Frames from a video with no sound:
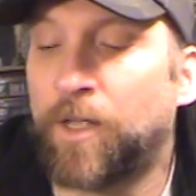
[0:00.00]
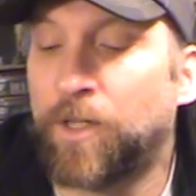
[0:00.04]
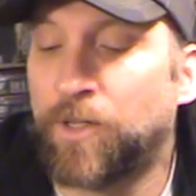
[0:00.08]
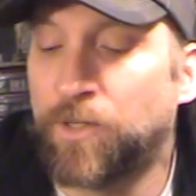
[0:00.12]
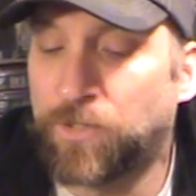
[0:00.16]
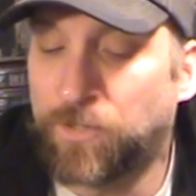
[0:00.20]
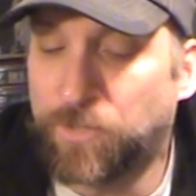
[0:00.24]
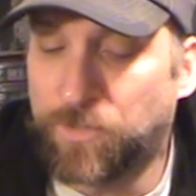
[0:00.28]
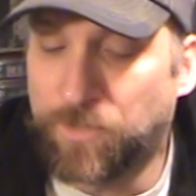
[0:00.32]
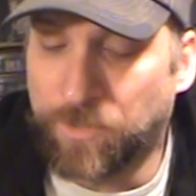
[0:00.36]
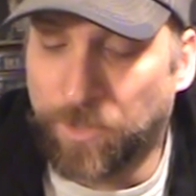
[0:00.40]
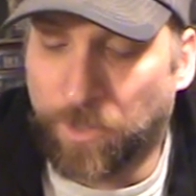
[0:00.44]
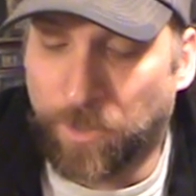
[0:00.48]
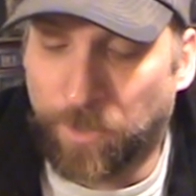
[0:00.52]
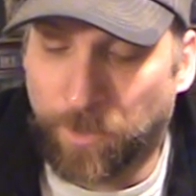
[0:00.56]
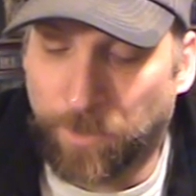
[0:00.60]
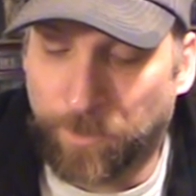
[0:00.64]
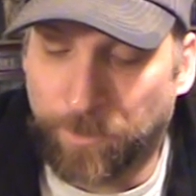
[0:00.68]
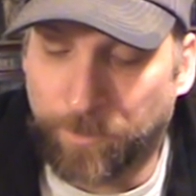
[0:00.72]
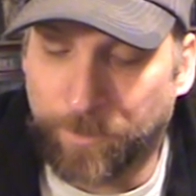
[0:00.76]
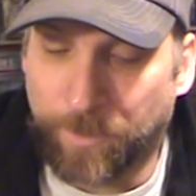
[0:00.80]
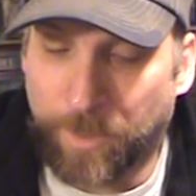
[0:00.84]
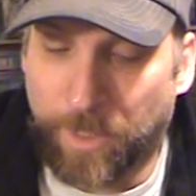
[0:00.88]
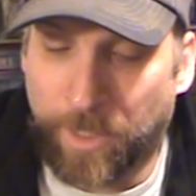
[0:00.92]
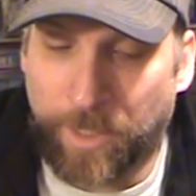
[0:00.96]

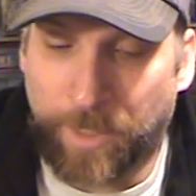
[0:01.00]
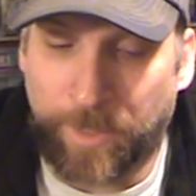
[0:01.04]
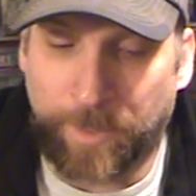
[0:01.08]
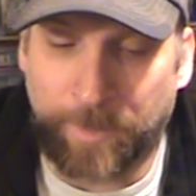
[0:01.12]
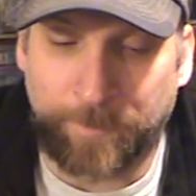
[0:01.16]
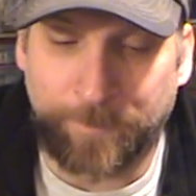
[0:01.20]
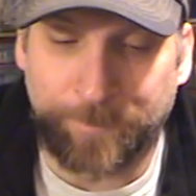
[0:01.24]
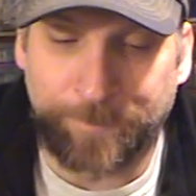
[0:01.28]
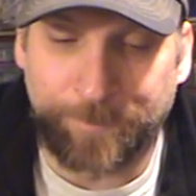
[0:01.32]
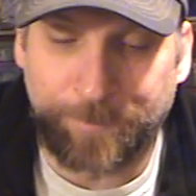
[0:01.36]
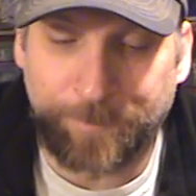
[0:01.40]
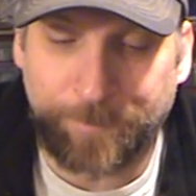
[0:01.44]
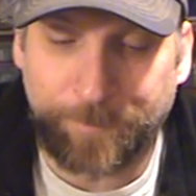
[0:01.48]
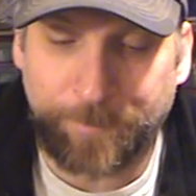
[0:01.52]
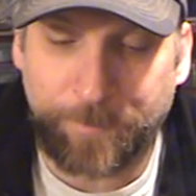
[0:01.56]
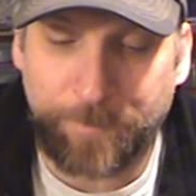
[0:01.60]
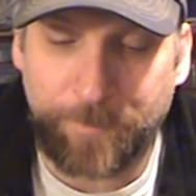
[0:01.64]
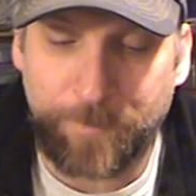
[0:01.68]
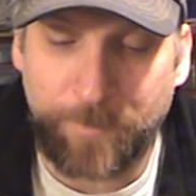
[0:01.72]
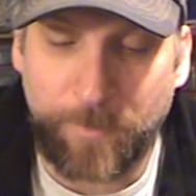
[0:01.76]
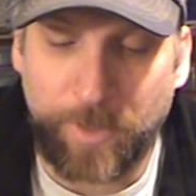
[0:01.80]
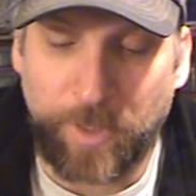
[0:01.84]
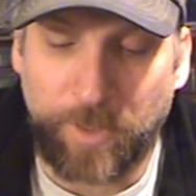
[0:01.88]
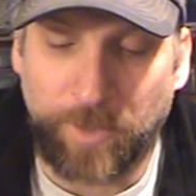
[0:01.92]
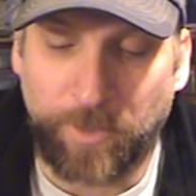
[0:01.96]
So,
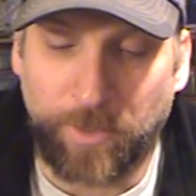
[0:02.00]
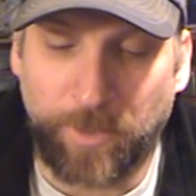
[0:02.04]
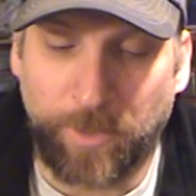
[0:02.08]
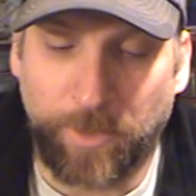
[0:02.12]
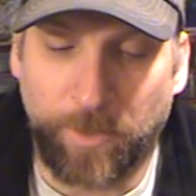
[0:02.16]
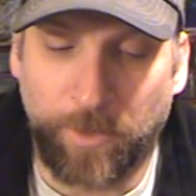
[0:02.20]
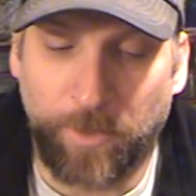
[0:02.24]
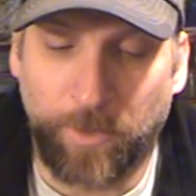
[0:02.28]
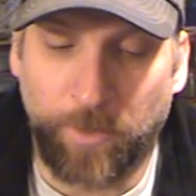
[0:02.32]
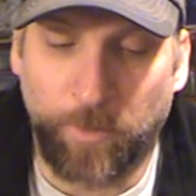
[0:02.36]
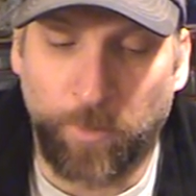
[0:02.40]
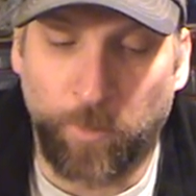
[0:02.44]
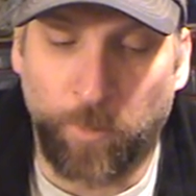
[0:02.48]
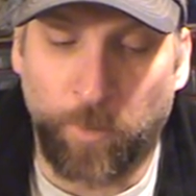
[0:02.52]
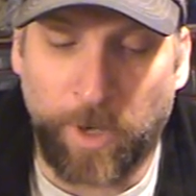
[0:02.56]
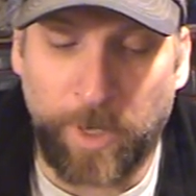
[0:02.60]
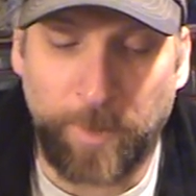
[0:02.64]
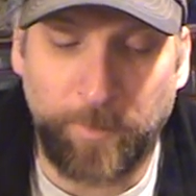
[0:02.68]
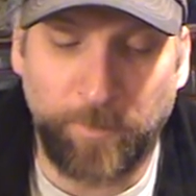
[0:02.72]
what